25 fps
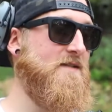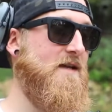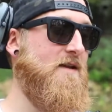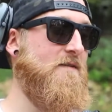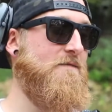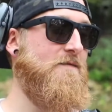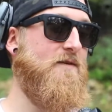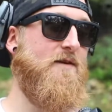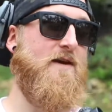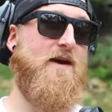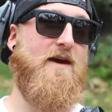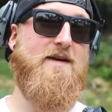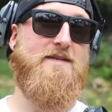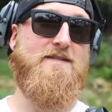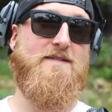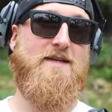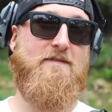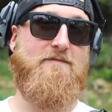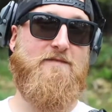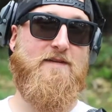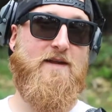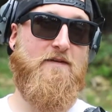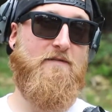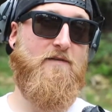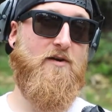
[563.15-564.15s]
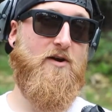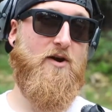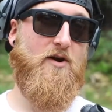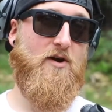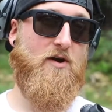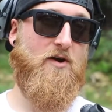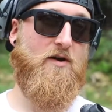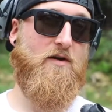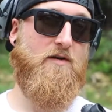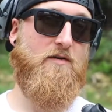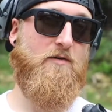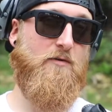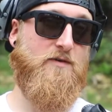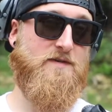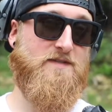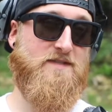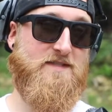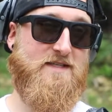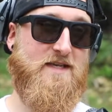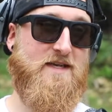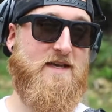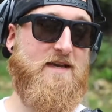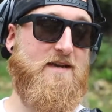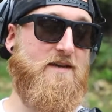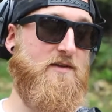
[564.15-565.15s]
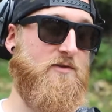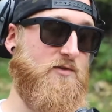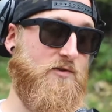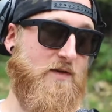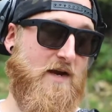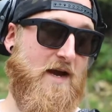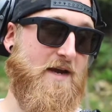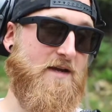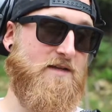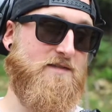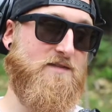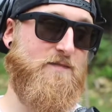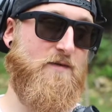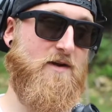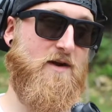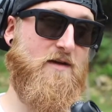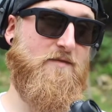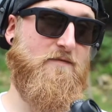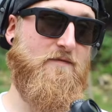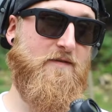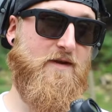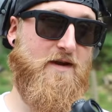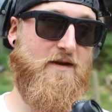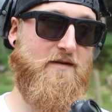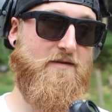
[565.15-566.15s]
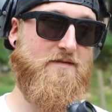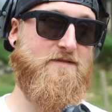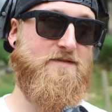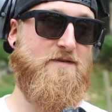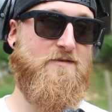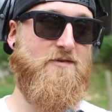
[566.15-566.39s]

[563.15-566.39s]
and if you guys have never heard or seen Dragon's Breath rounds,